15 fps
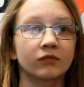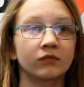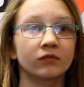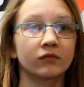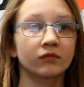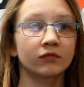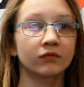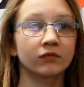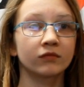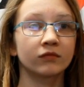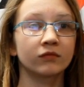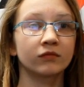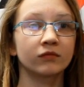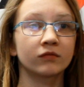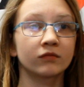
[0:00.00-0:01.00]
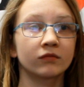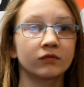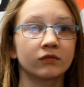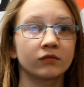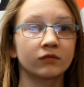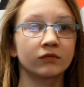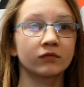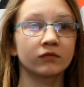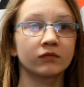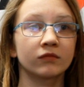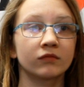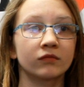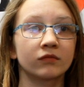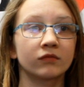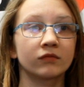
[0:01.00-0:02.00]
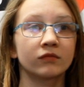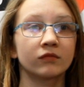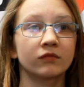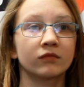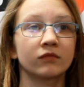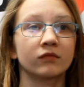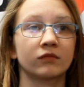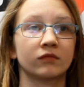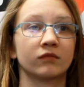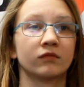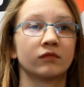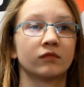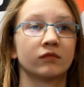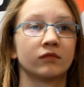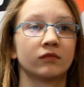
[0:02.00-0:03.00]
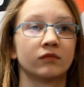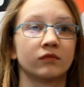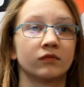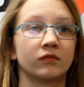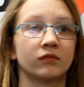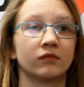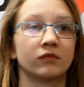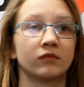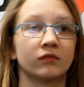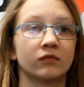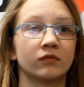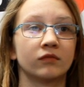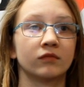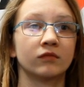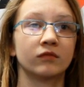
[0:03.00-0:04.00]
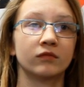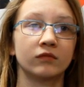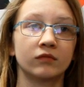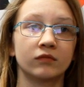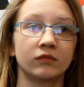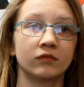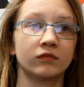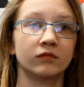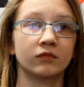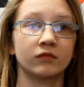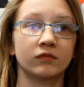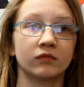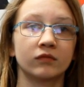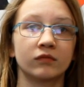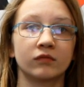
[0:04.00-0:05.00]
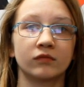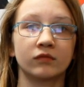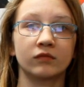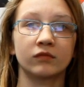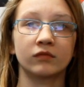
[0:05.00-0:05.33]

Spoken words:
The person shown says nothing.